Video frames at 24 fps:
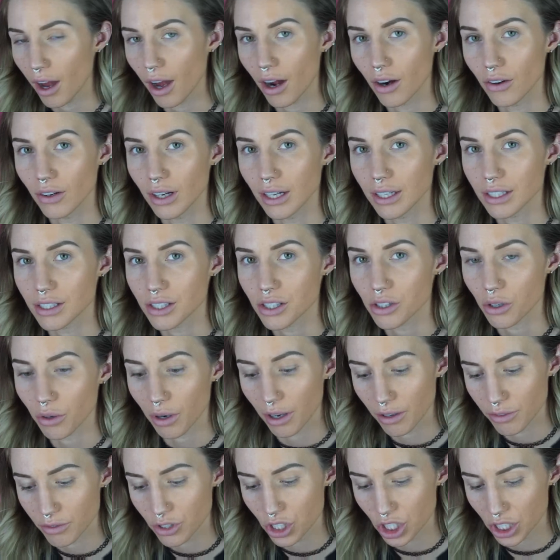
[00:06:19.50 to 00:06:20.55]
Alright, so
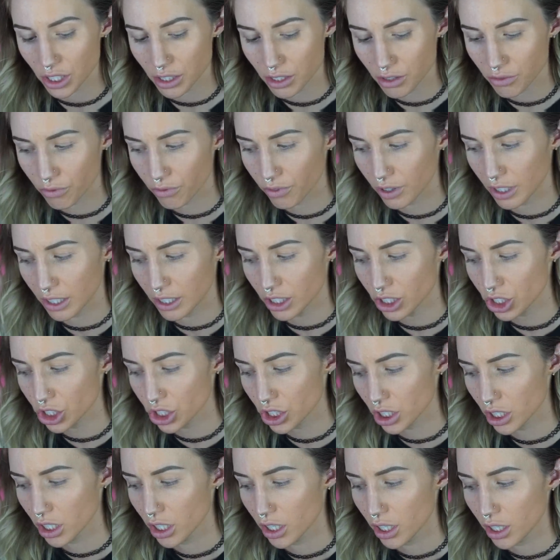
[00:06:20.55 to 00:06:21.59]
I've just
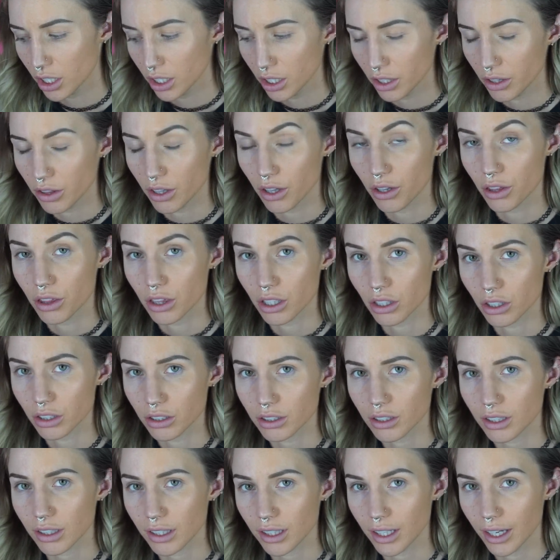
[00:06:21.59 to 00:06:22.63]
finished the
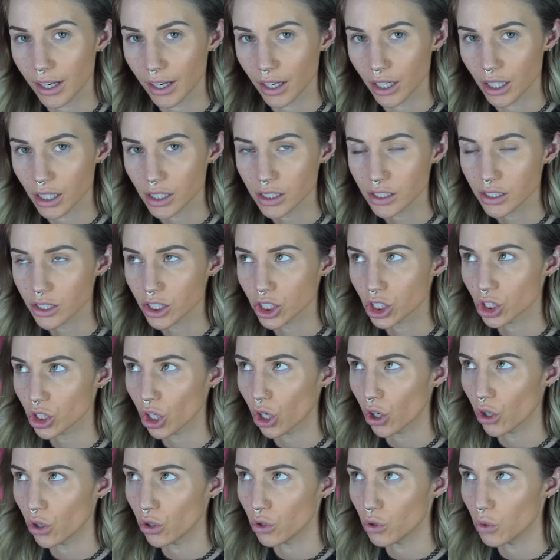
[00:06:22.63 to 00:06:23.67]
3rd layer,
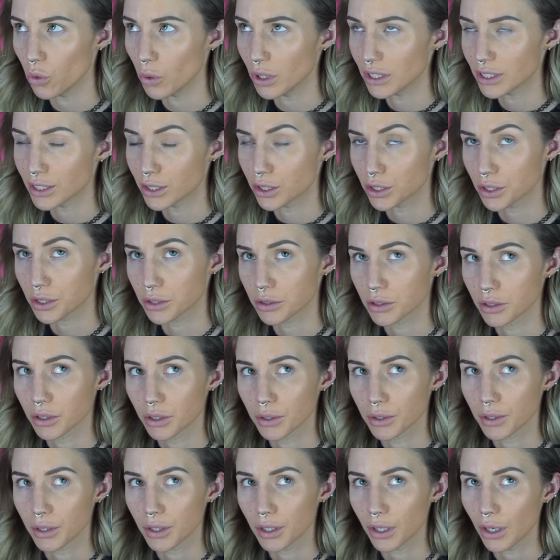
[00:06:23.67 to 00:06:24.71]
so what's
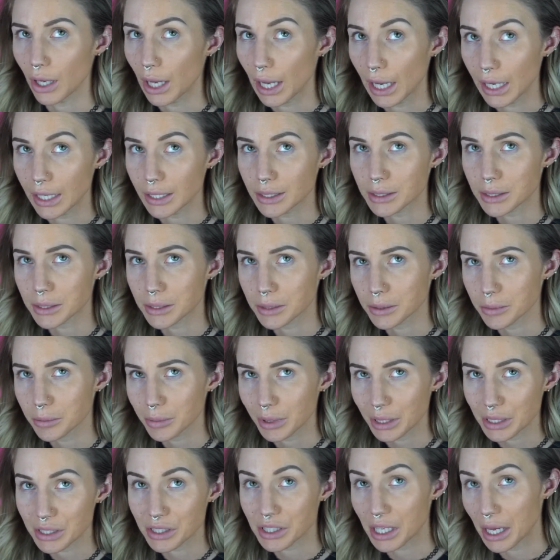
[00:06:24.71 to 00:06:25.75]
8
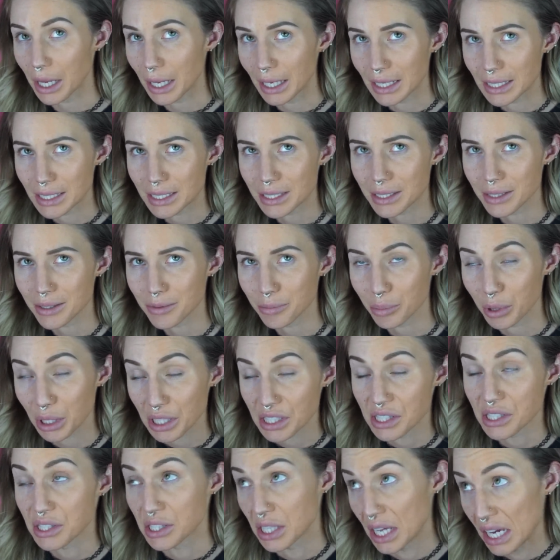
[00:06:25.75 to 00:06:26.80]
plus 8
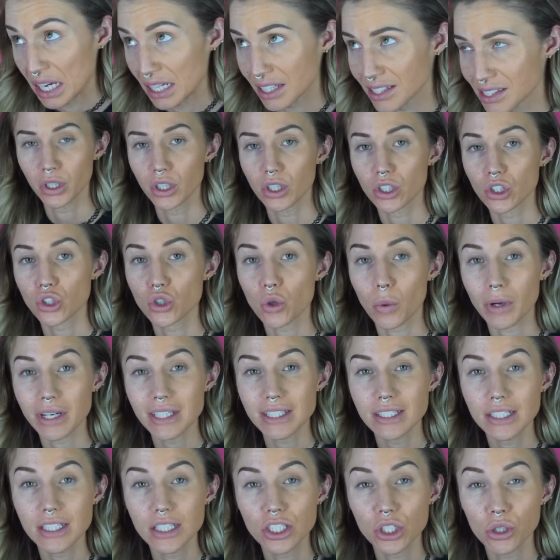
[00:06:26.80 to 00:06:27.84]
plus 6?
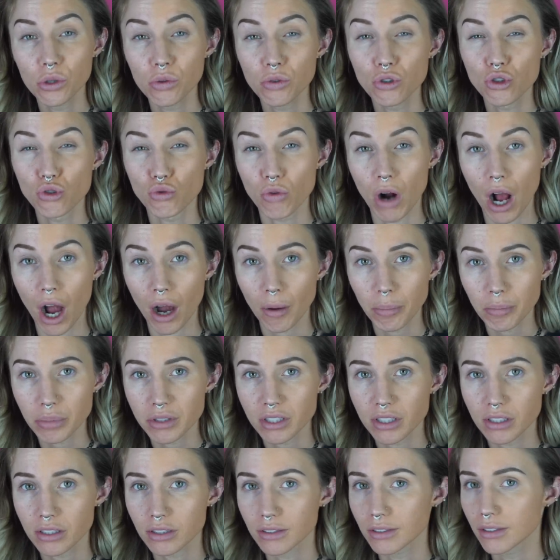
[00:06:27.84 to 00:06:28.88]
22
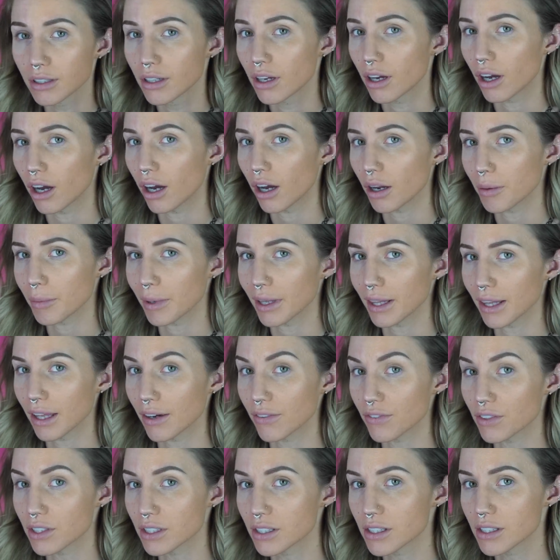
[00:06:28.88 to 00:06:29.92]
drops on my
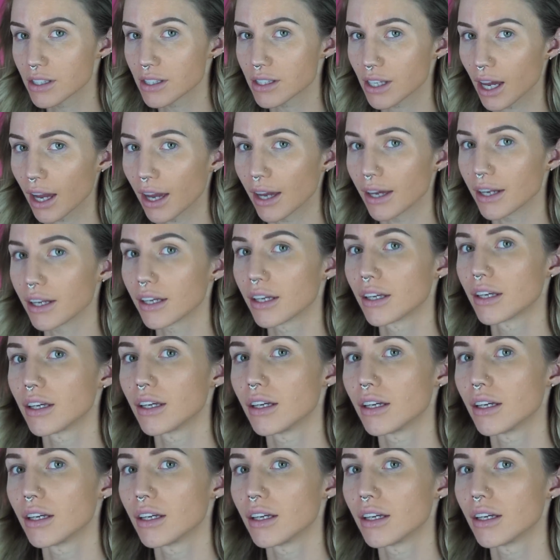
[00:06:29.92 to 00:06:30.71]
left side,